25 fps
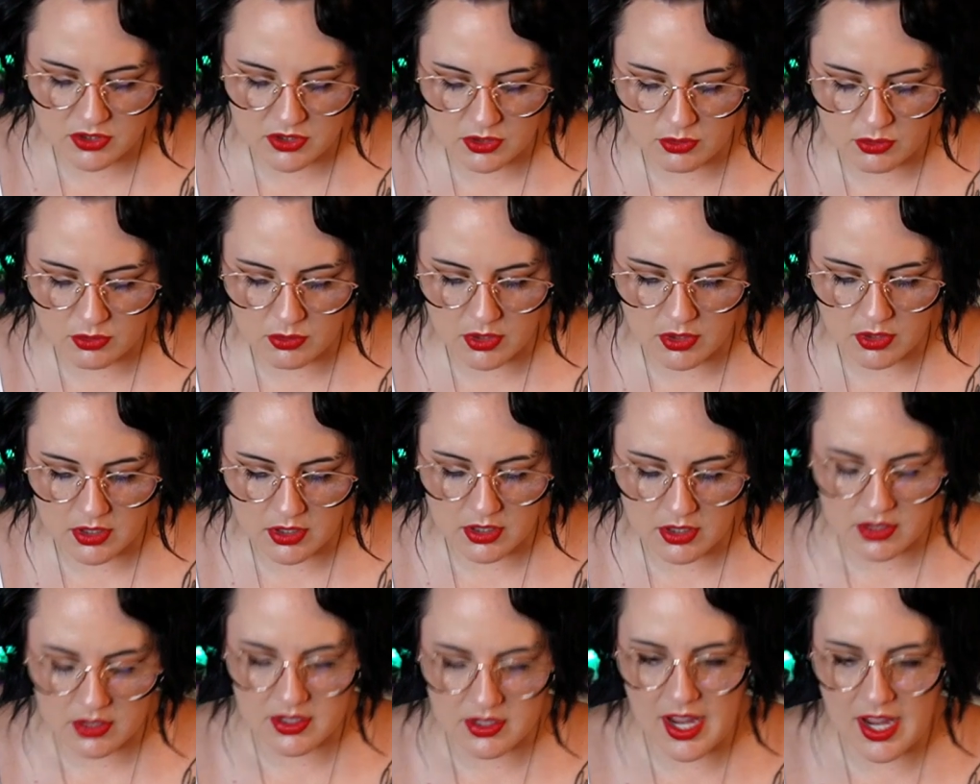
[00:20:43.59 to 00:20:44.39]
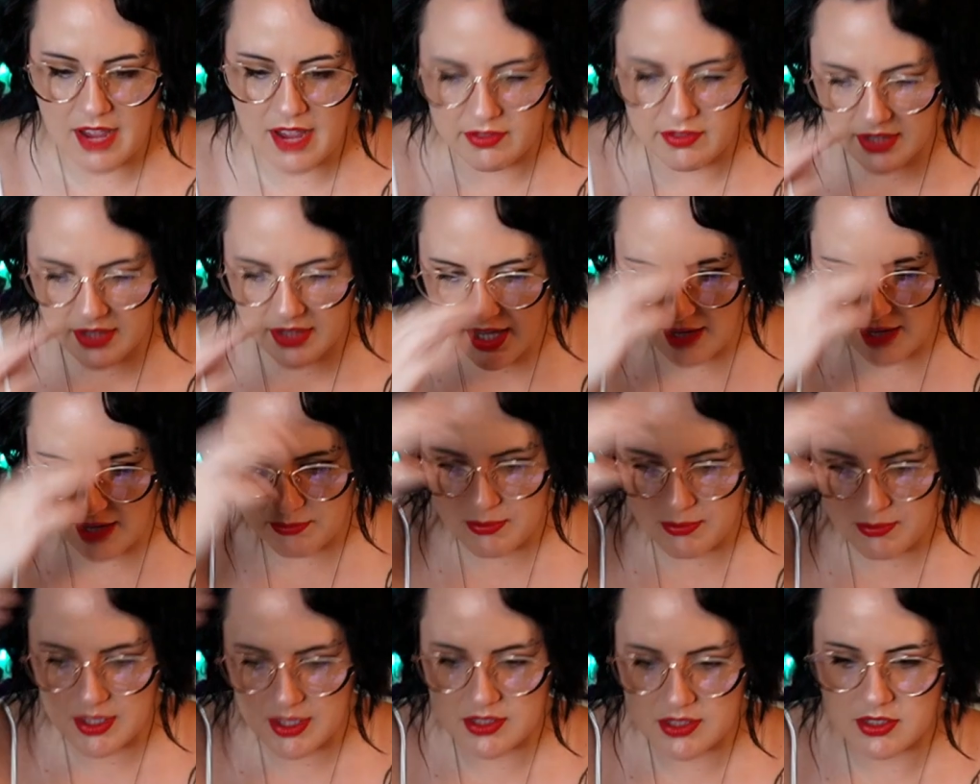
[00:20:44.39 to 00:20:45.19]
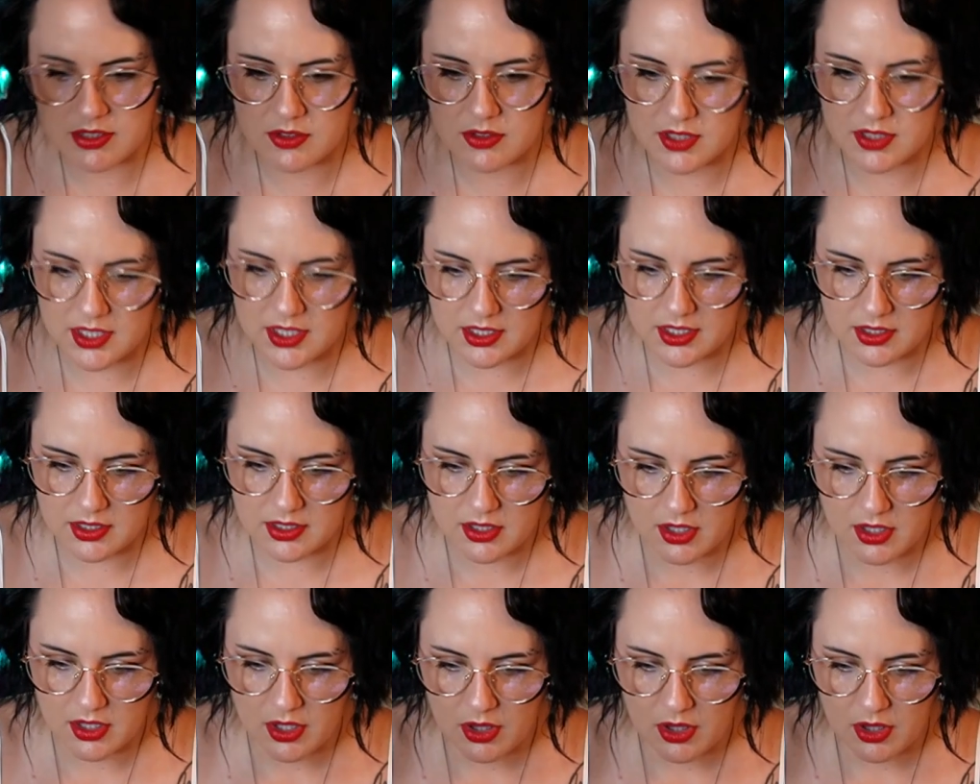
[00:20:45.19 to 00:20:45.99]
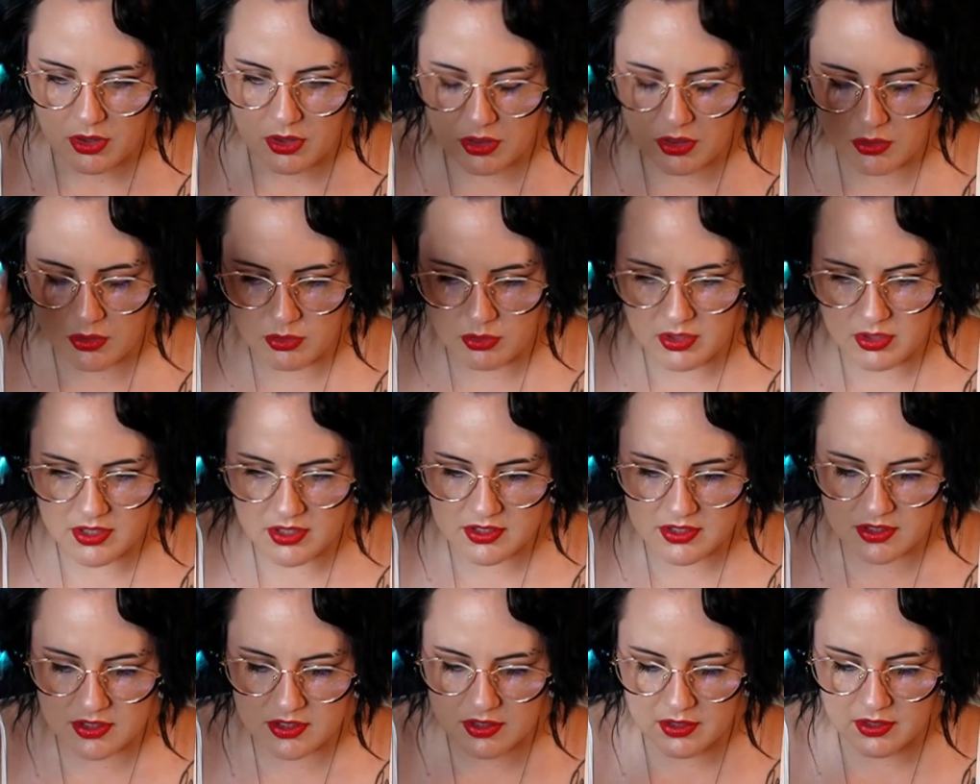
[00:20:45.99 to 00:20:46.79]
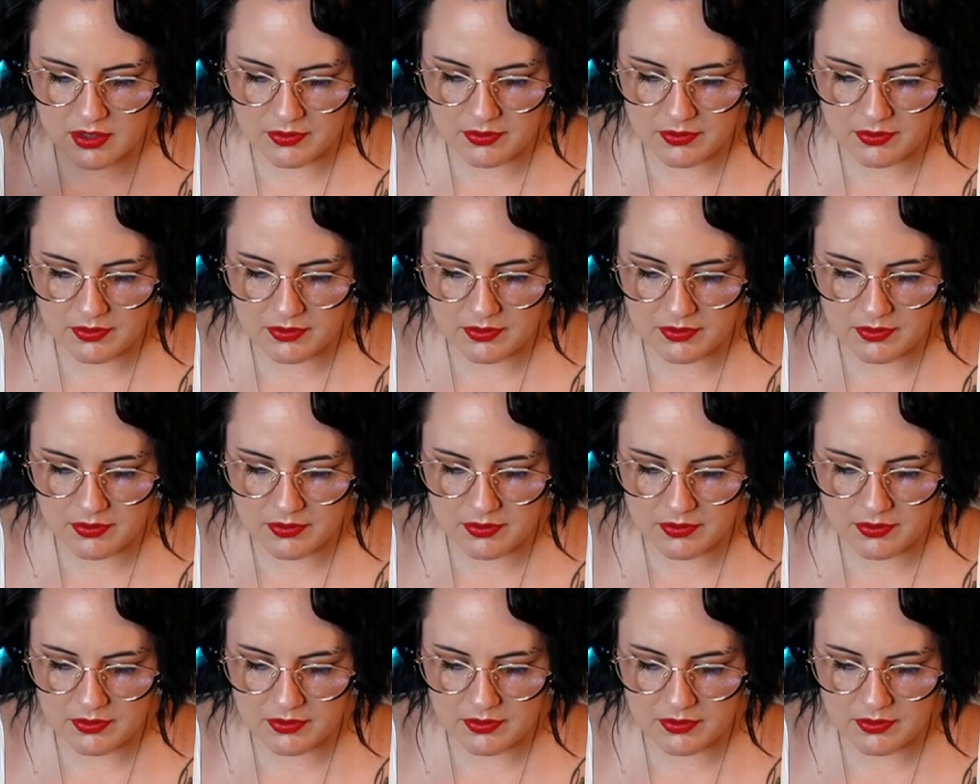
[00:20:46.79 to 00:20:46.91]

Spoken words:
to navigate mentally through this